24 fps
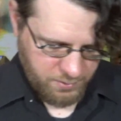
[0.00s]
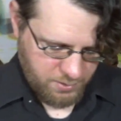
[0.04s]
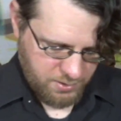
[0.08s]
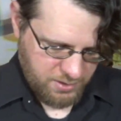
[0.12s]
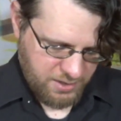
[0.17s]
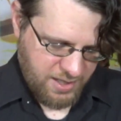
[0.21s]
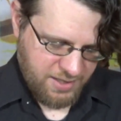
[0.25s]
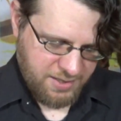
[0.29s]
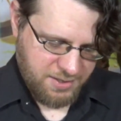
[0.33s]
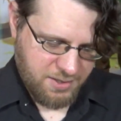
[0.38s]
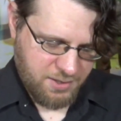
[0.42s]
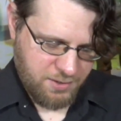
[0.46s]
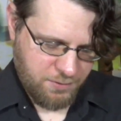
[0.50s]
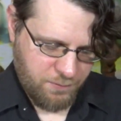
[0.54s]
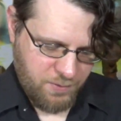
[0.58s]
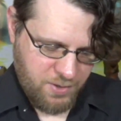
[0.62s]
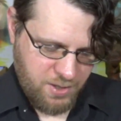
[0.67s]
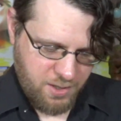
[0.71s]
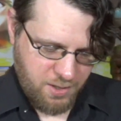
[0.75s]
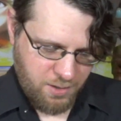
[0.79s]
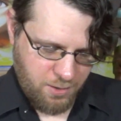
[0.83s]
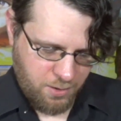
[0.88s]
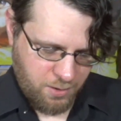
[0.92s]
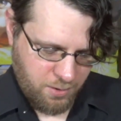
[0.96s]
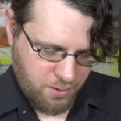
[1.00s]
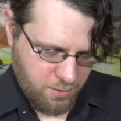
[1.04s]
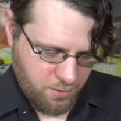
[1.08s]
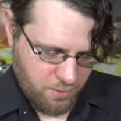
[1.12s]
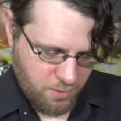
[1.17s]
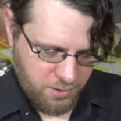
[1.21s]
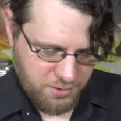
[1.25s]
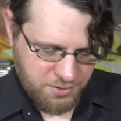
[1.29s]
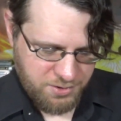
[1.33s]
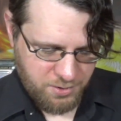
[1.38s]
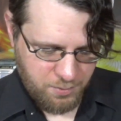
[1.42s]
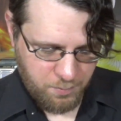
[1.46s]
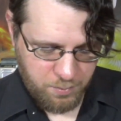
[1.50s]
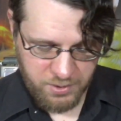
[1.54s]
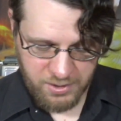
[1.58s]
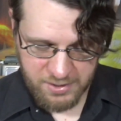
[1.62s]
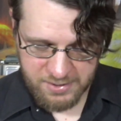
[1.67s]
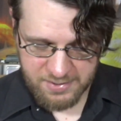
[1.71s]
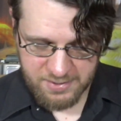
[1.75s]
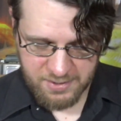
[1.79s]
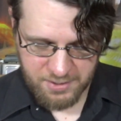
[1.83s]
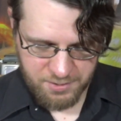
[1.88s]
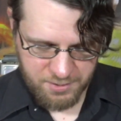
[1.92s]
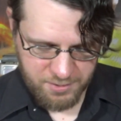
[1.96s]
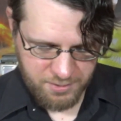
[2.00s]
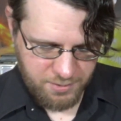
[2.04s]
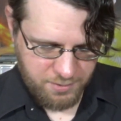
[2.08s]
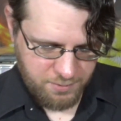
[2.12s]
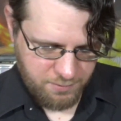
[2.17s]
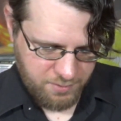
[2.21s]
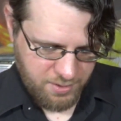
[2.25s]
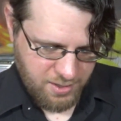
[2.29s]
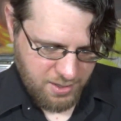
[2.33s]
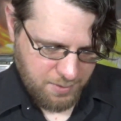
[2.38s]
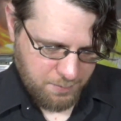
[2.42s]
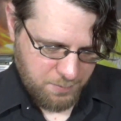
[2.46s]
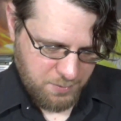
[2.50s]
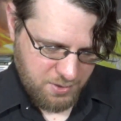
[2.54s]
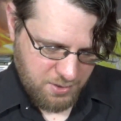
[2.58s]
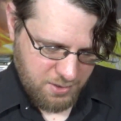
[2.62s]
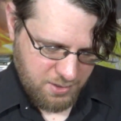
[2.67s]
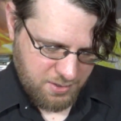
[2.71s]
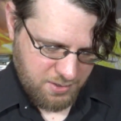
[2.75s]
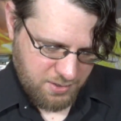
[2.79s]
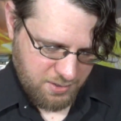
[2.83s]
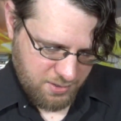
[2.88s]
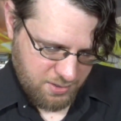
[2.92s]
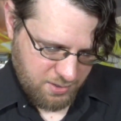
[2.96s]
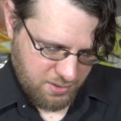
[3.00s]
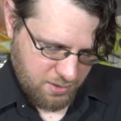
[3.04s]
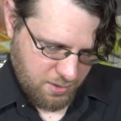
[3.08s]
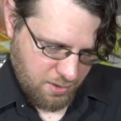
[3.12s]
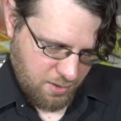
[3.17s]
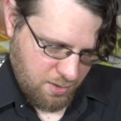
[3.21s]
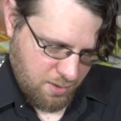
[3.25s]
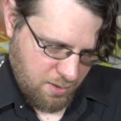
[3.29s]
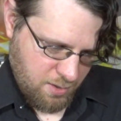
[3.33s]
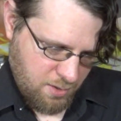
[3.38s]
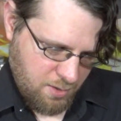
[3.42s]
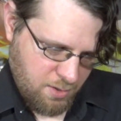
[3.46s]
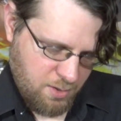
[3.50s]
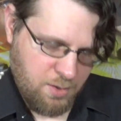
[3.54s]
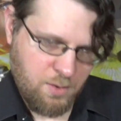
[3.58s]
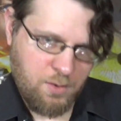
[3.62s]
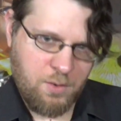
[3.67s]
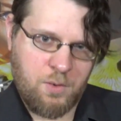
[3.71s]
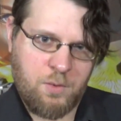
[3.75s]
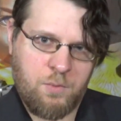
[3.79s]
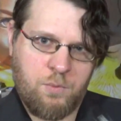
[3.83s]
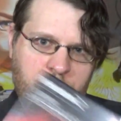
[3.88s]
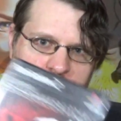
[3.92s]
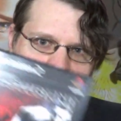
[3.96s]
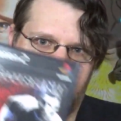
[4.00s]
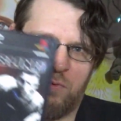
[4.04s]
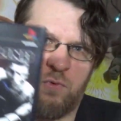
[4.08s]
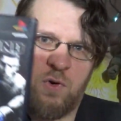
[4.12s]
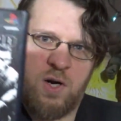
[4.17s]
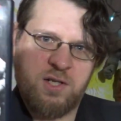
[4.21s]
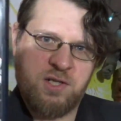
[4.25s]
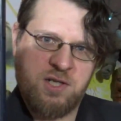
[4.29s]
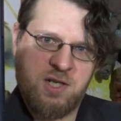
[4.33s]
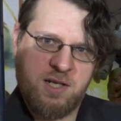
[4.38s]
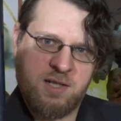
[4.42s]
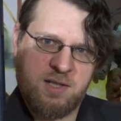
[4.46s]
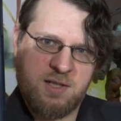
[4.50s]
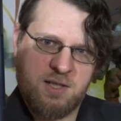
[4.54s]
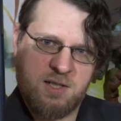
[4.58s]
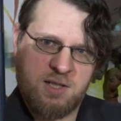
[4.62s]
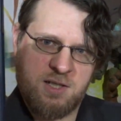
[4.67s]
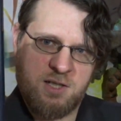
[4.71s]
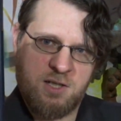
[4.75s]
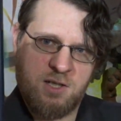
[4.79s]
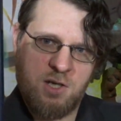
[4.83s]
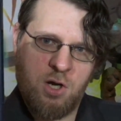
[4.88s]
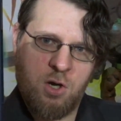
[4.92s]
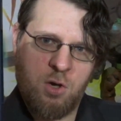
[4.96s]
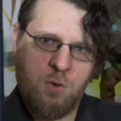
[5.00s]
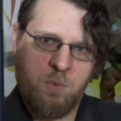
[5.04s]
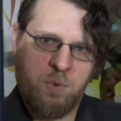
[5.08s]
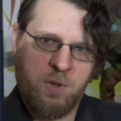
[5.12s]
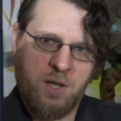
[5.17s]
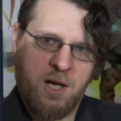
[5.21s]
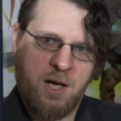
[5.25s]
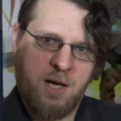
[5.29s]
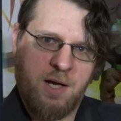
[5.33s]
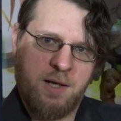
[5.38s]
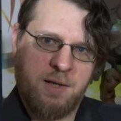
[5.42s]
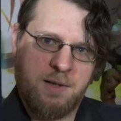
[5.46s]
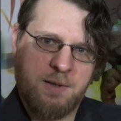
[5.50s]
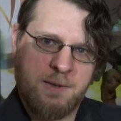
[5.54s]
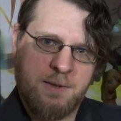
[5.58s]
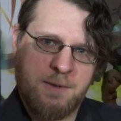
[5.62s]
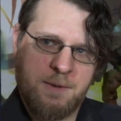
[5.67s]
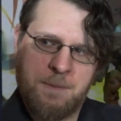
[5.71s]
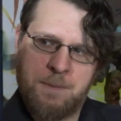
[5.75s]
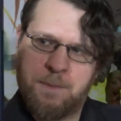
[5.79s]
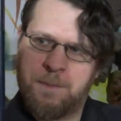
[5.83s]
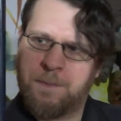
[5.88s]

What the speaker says: next three are also PlayStation 2 games. This is Project Snowblind.